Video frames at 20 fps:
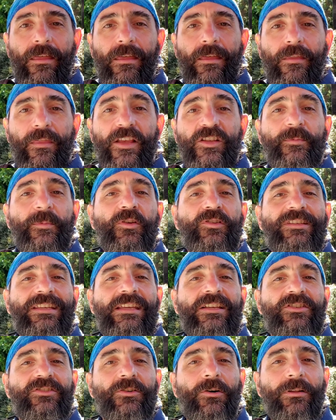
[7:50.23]
This music
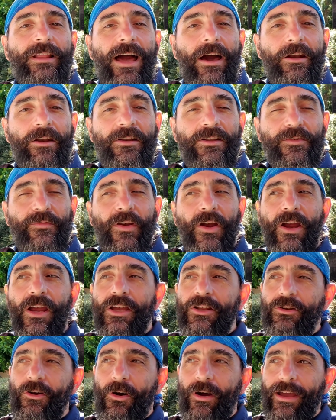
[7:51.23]
is so loud and it's very
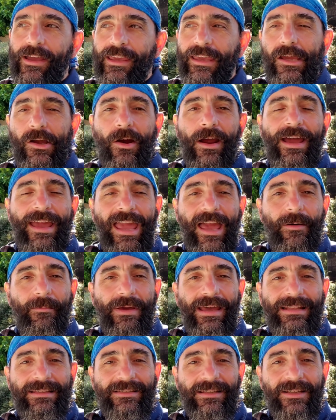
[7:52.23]
annoying. Here I am
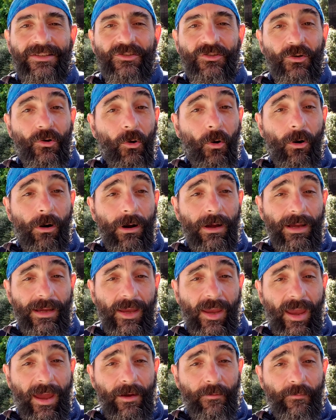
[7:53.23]
at Zagora
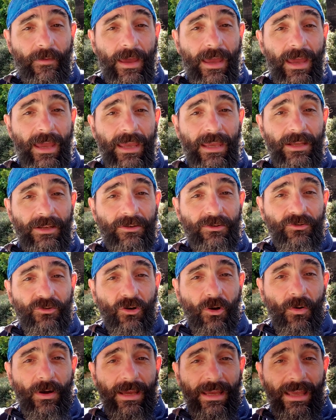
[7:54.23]
Cafe
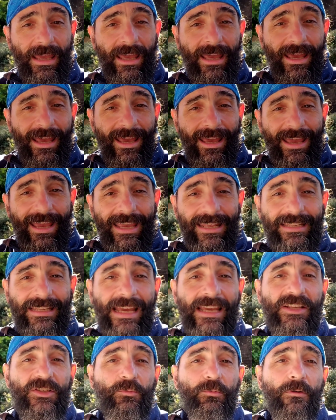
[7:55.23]
enjoying a
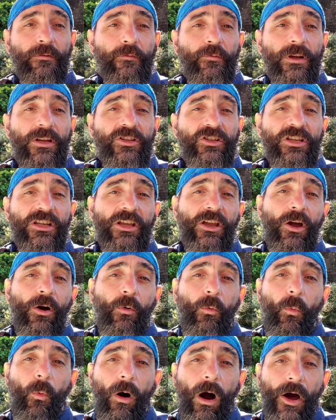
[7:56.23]
nice refreshing
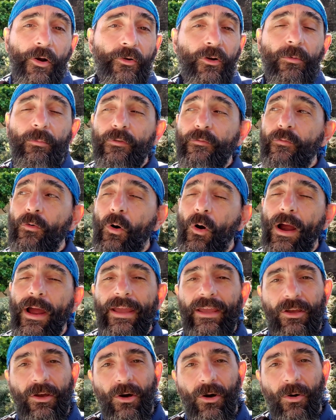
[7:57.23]
water before I
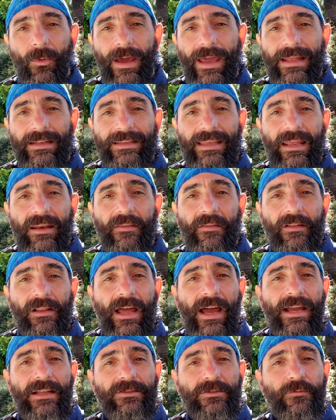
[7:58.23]
go and get an
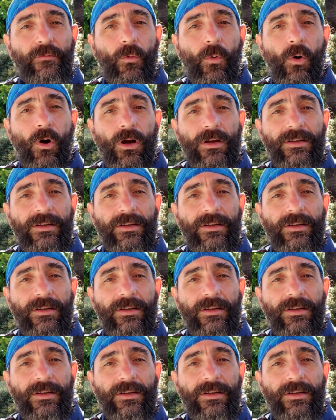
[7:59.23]
alliance for